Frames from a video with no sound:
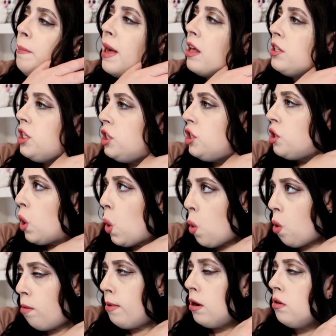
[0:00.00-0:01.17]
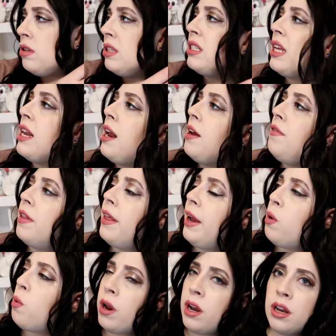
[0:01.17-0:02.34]
balances your hormones, and I feel
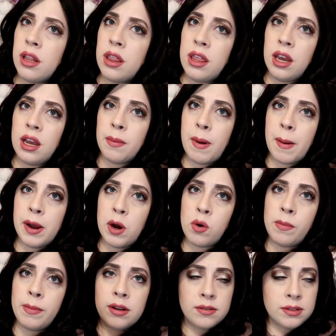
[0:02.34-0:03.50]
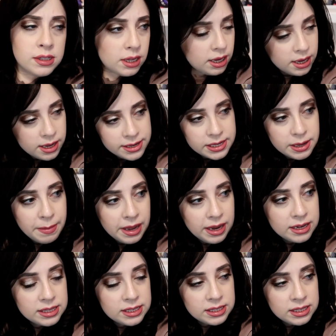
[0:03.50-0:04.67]
like one thing about my hormones is it
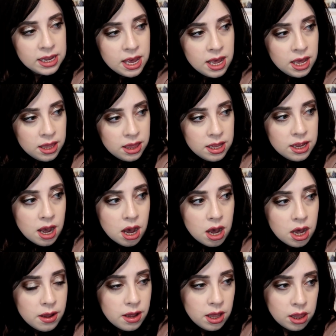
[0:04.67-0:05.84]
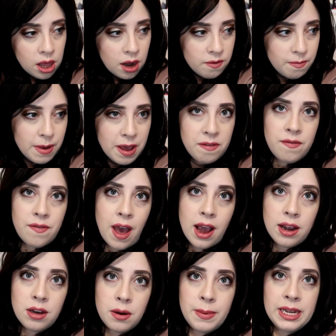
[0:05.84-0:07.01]
makes a lot of my
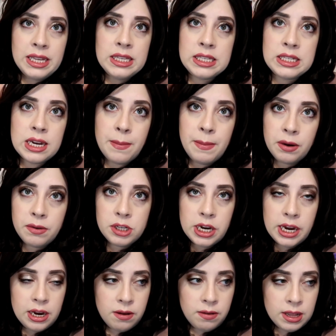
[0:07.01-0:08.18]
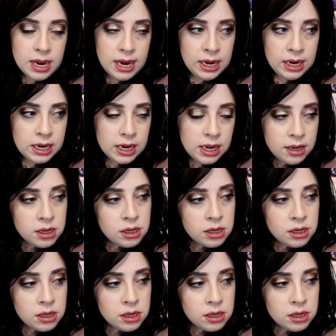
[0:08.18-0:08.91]
fat go to my stomach, which I don't like.